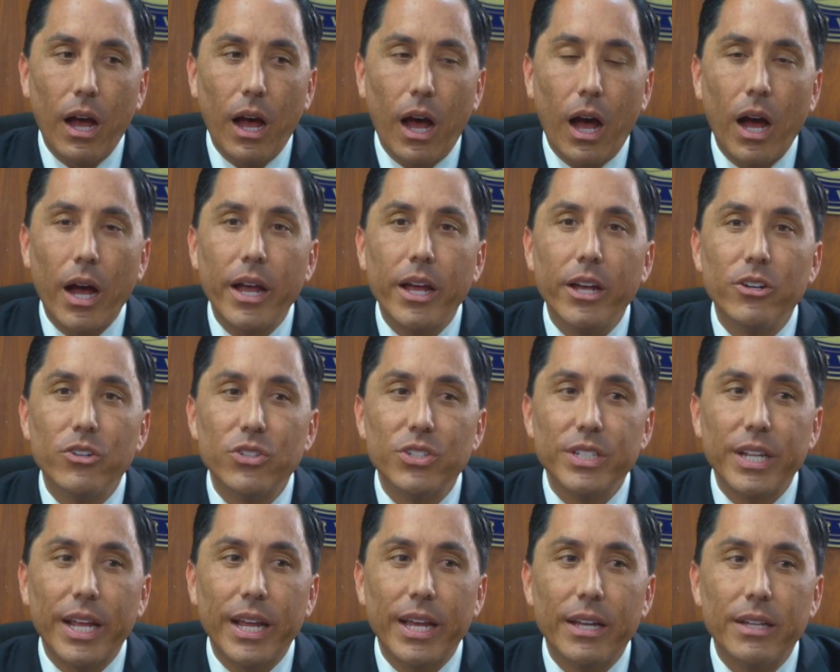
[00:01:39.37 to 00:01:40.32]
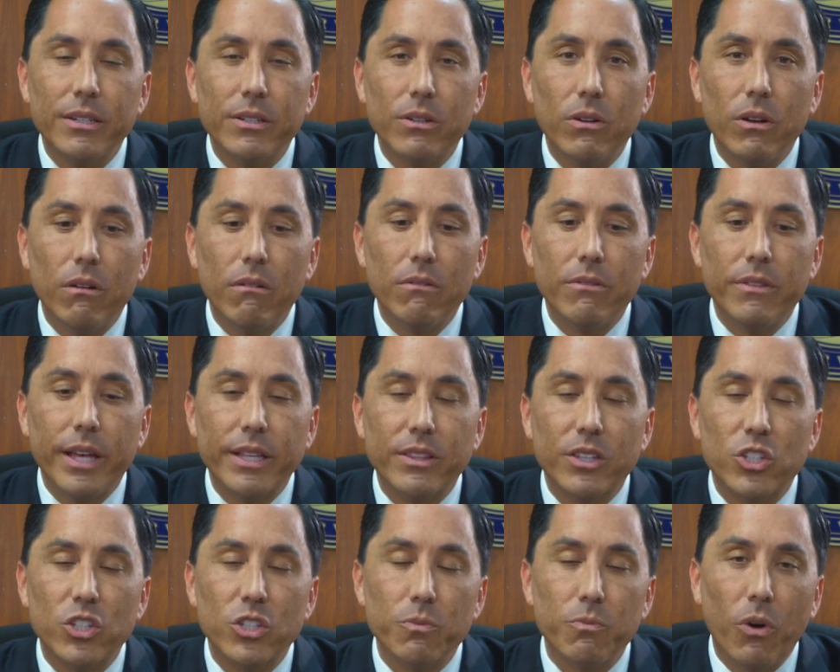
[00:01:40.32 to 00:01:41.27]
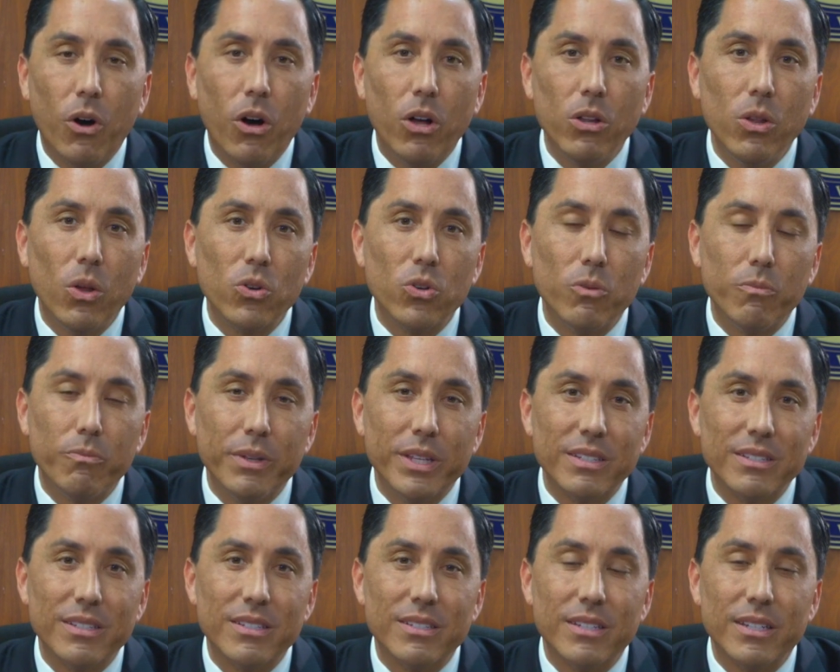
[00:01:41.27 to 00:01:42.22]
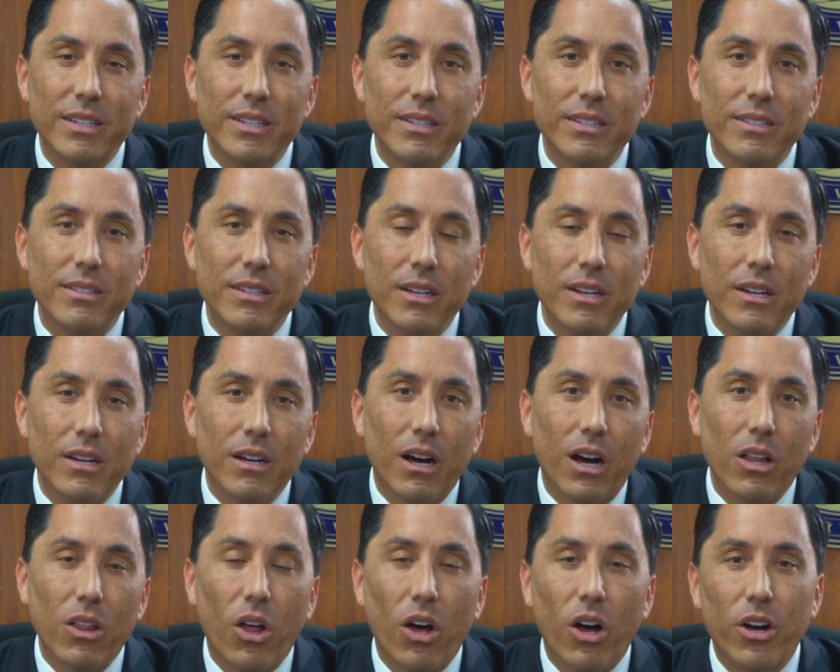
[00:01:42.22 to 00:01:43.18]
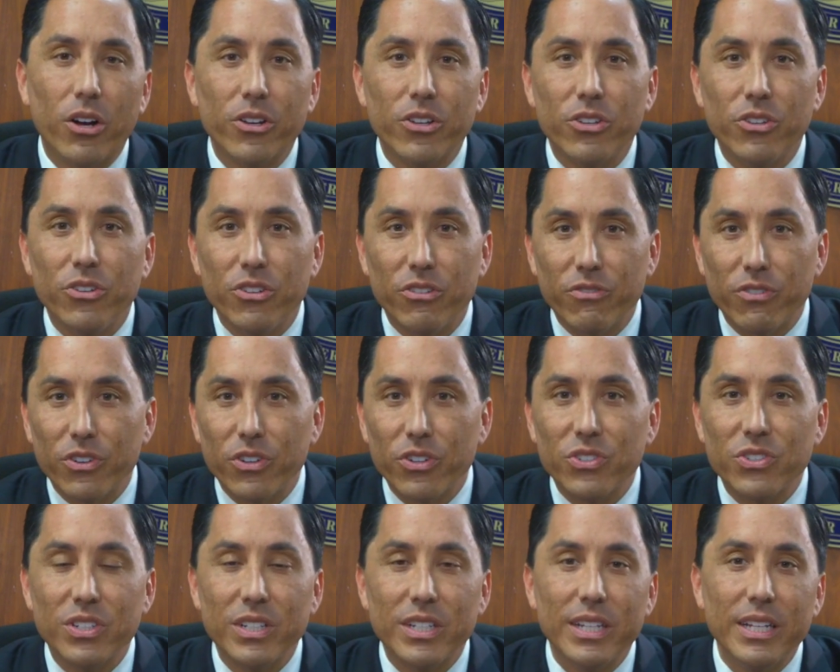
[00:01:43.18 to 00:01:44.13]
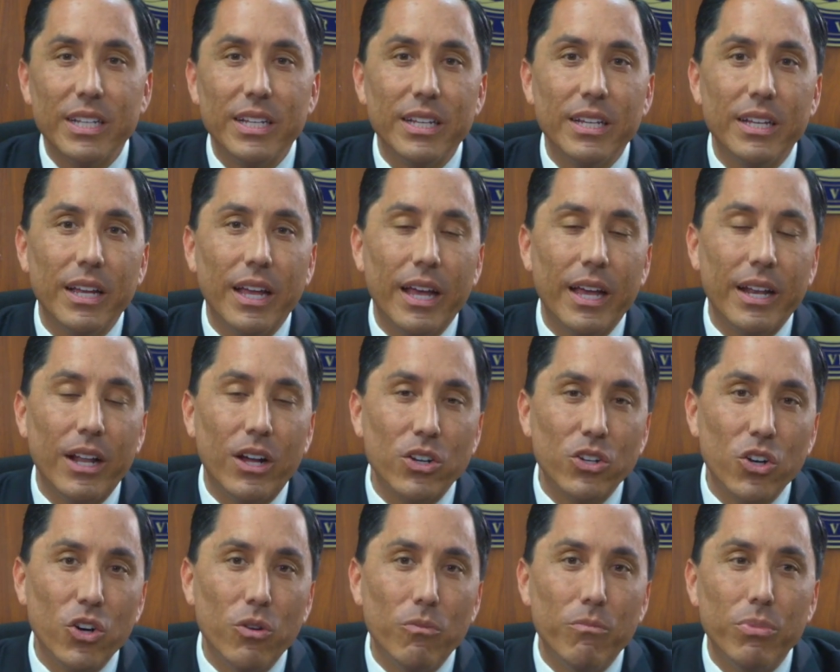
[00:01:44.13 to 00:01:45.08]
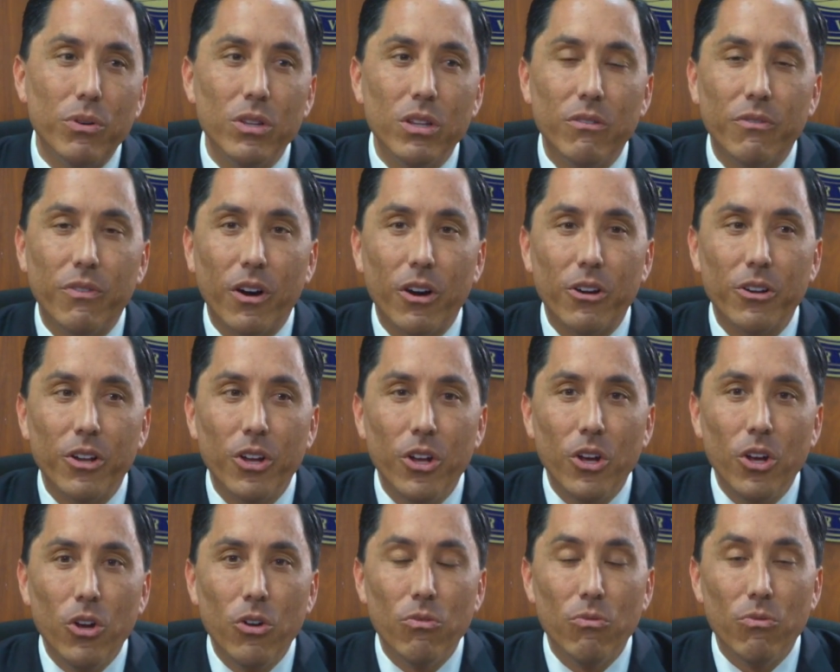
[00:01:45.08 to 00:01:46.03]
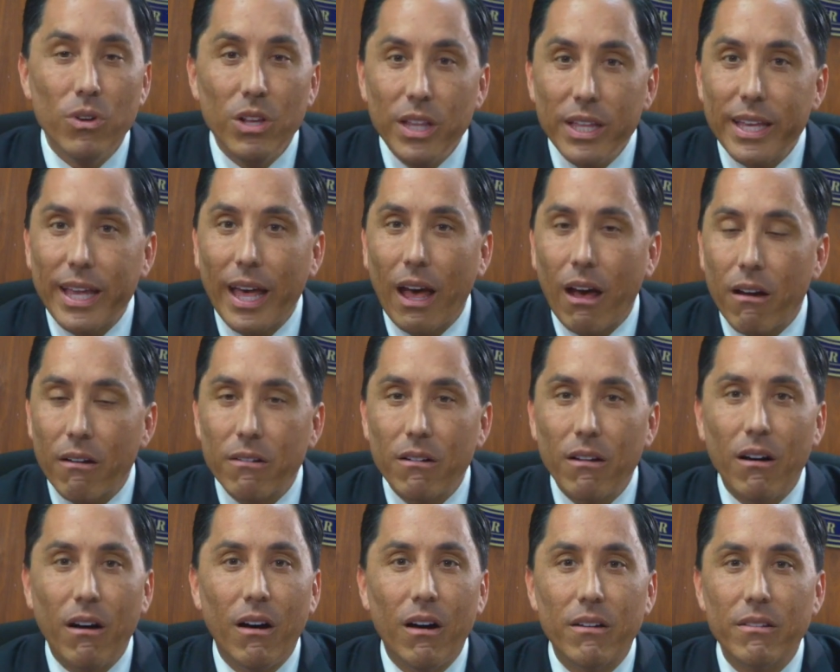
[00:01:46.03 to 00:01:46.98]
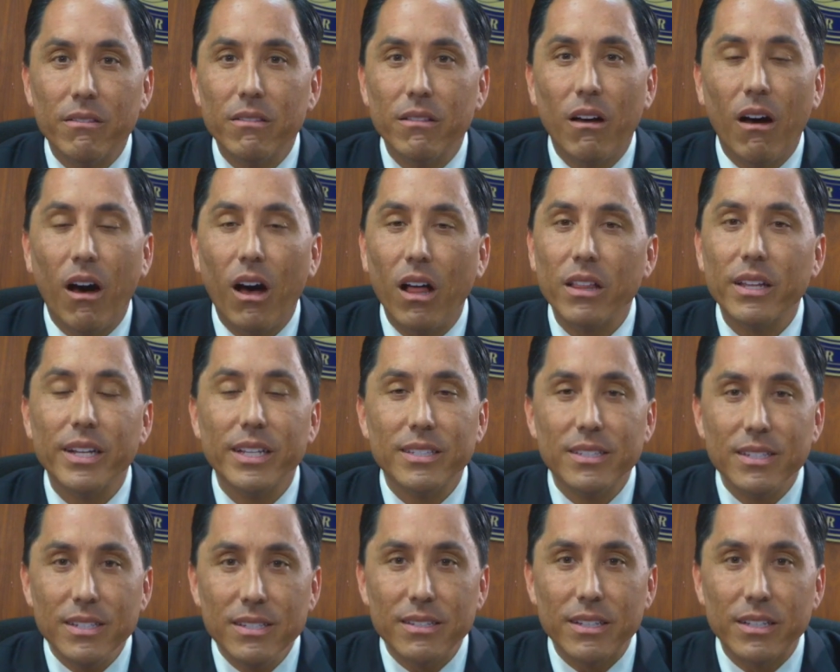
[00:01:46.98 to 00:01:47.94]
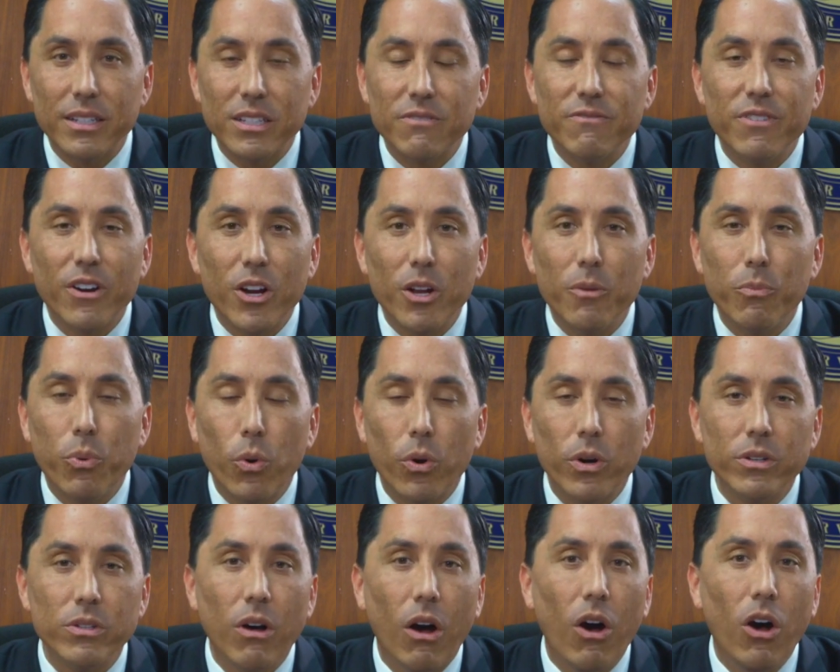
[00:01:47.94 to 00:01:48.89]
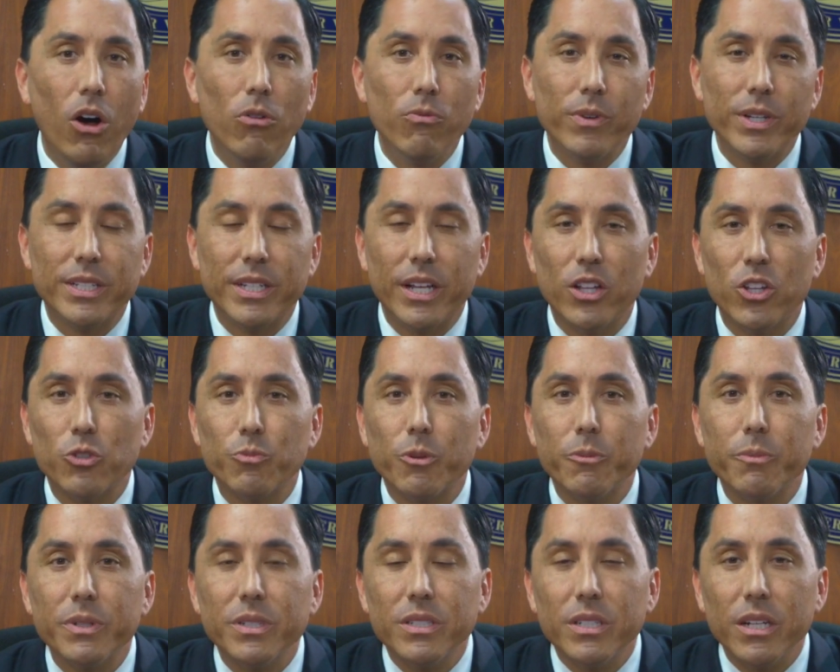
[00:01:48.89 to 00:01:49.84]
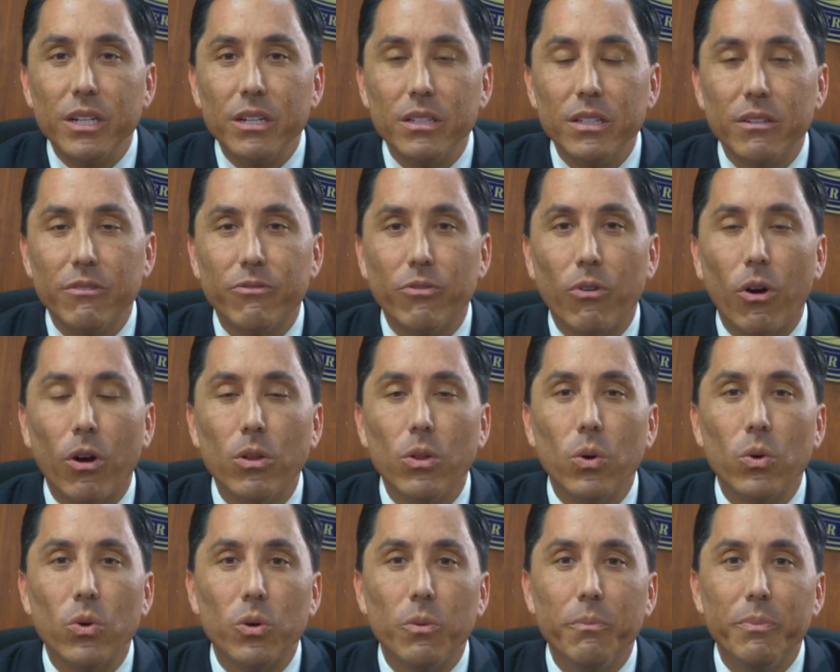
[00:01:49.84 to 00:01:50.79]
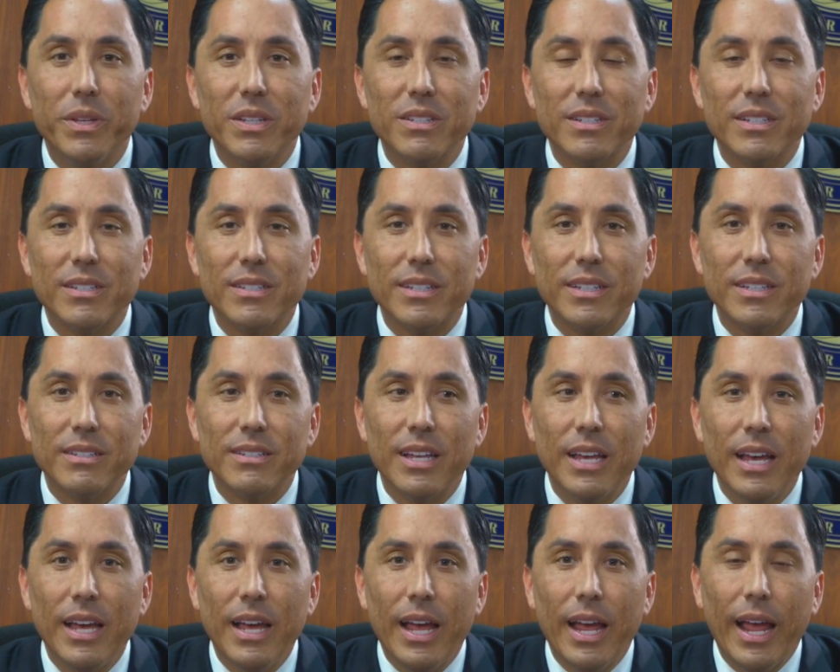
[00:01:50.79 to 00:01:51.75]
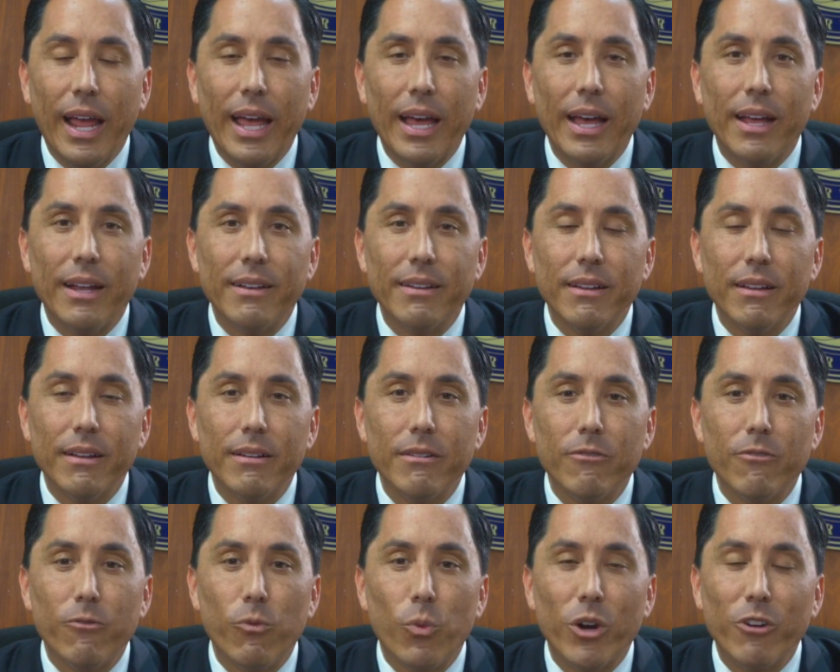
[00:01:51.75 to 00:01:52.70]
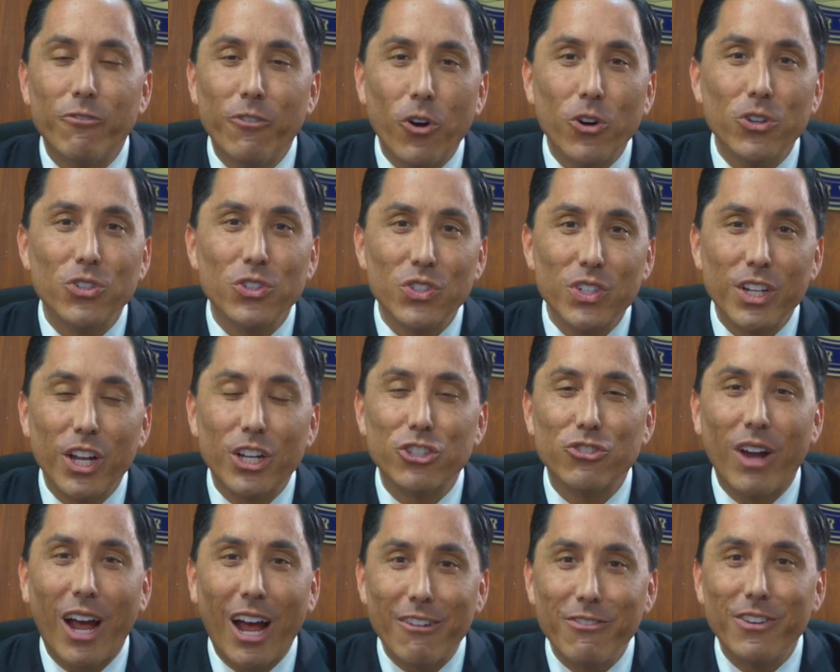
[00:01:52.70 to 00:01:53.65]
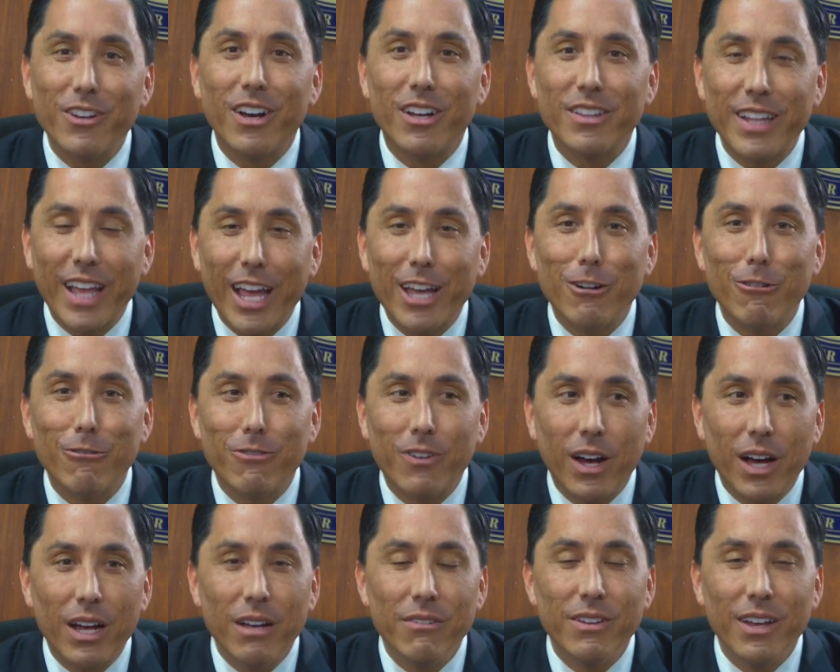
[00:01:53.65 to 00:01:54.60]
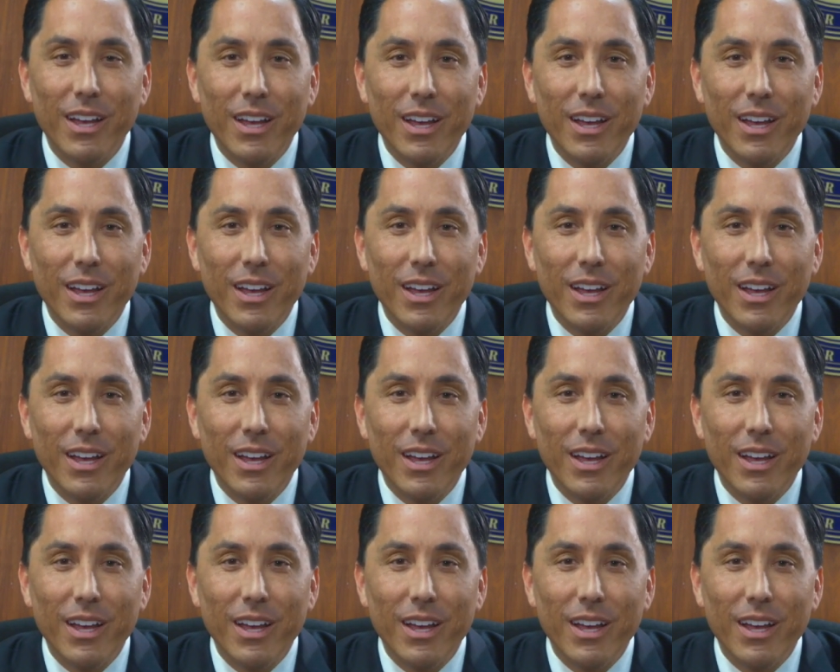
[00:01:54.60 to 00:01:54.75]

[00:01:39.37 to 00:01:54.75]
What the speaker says: I understand that the small local businesses along University and Cajon Boulevard really count on the holiday season. It's very important to all retailers, but particularly for our local businesses. And when folks are sitting on traffic on the 805,